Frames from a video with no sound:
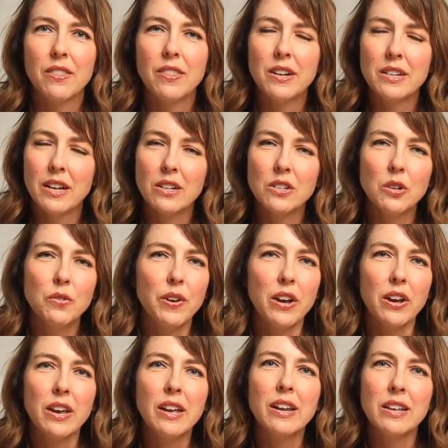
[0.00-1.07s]
The Delta
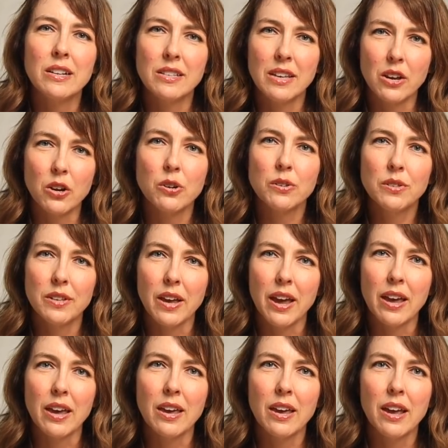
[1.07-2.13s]
variant is here to
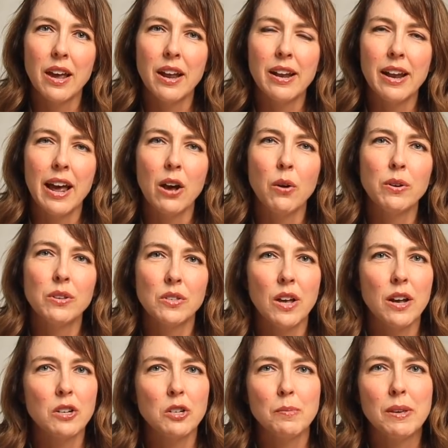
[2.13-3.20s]
stay, and now is
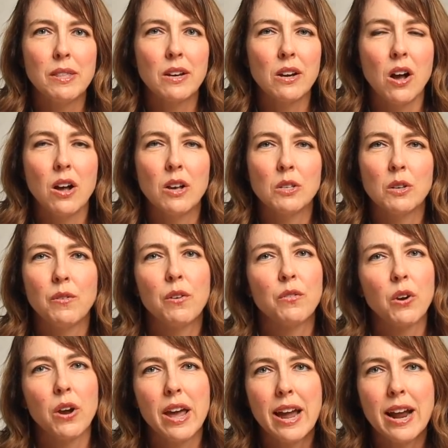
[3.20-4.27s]
thought to be the cause of
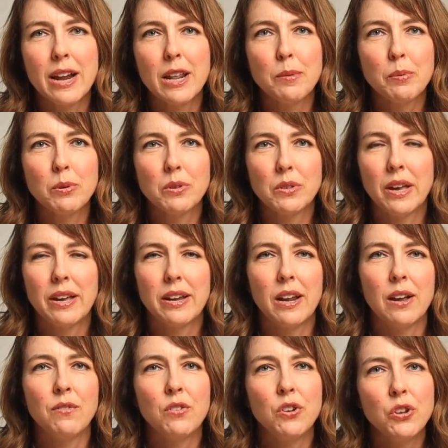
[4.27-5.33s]
over 80%
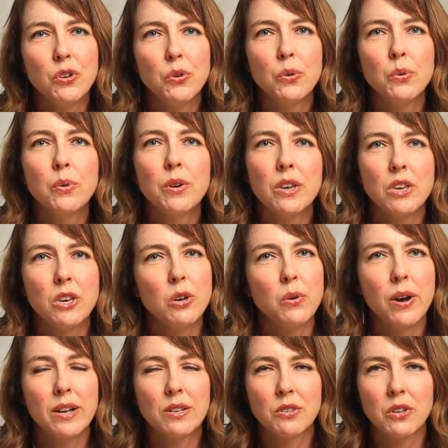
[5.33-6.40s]
of new
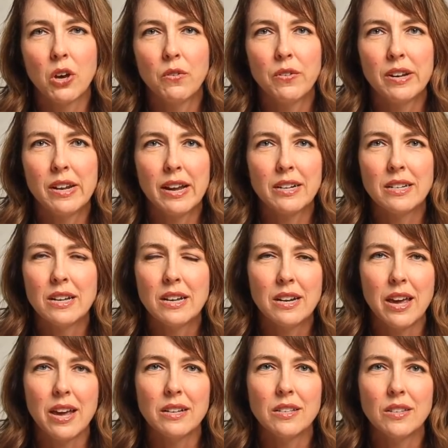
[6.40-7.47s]
U.S. COVID-19
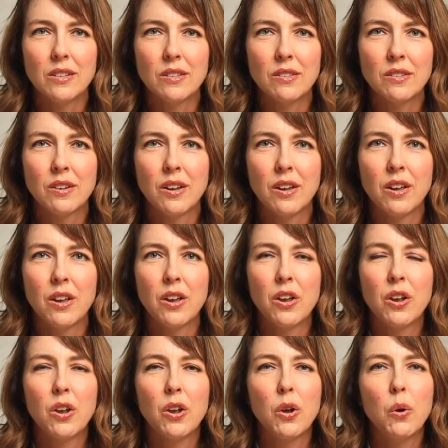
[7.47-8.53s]
cases.
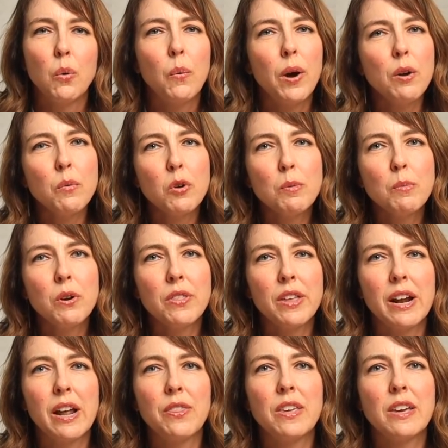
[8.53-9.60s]
One rumor
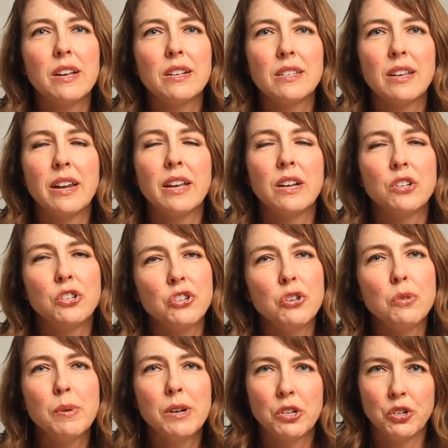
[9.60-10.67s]
that I think is getting
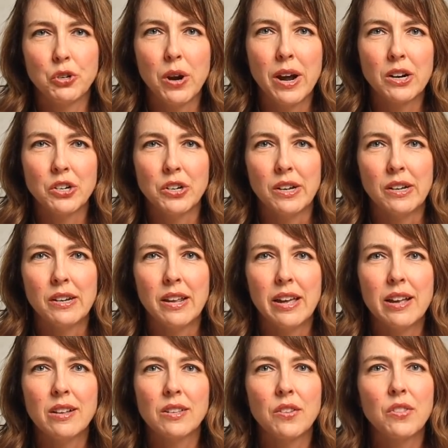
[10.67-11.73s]
too much traction
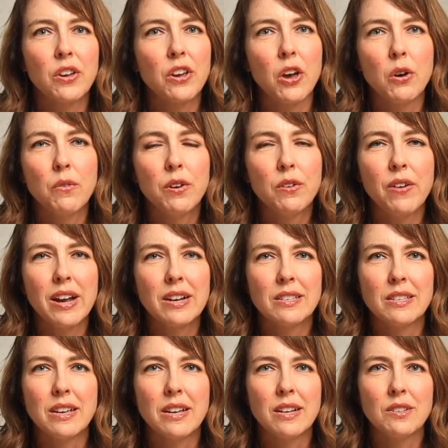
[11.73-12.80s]
is that the COVID
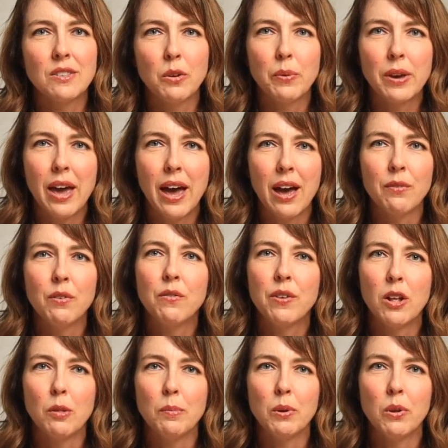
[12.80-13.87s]
vaccines that we have
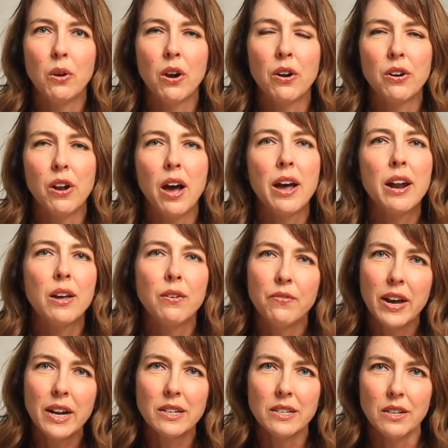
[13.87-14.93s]
available are not
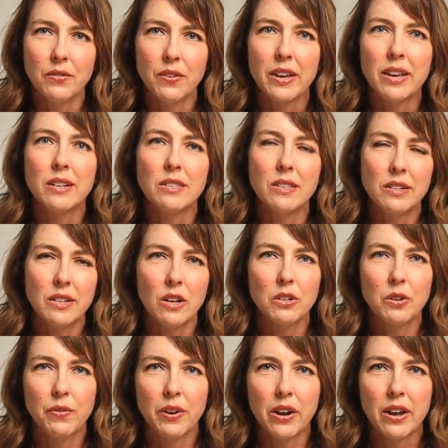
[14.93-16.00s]
effective against the
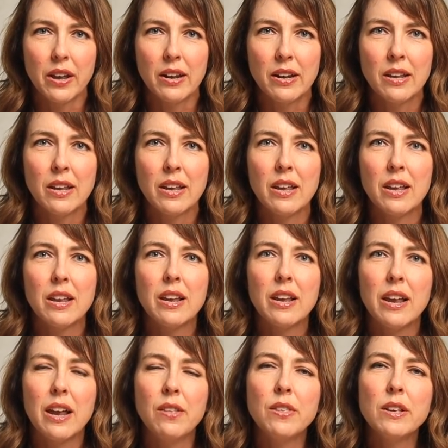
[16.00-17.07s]
Delta variant.
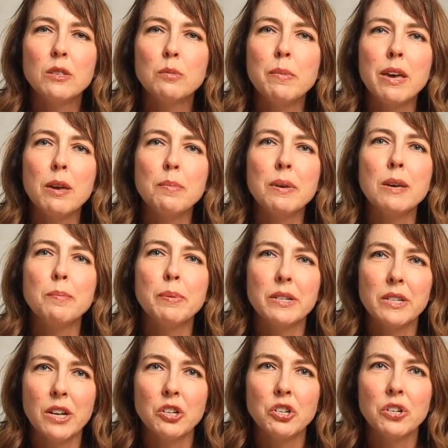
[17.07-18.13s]
And this may be
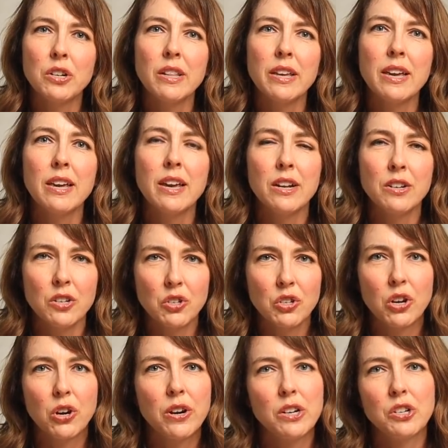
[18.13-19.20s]
potentially
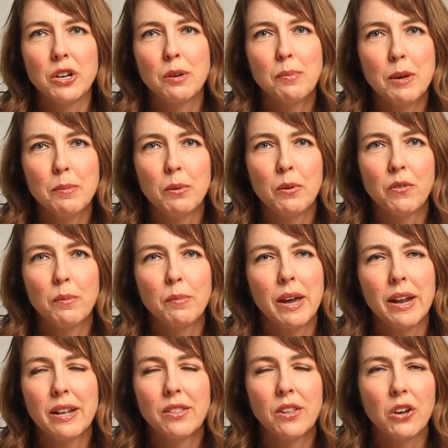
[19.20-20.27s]
discouraging people from
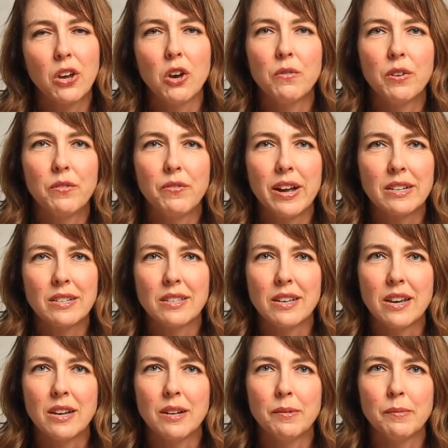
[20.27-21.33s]
getting the COVID
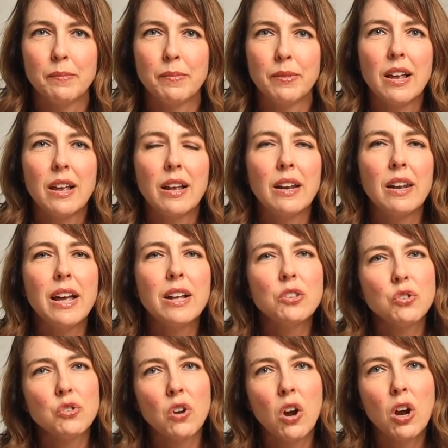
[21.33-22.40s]
vaccine.
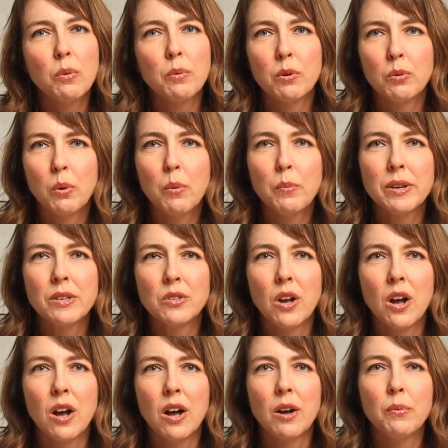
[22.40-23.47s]
Let's start with what we
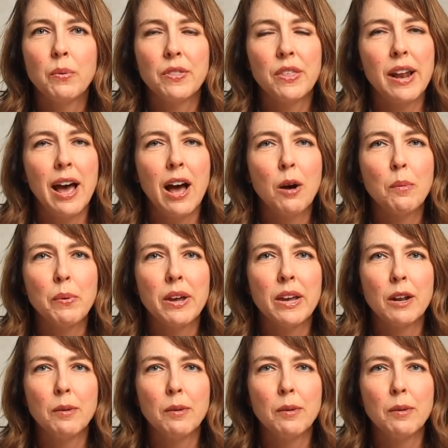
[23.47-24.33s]
saw with an outbreak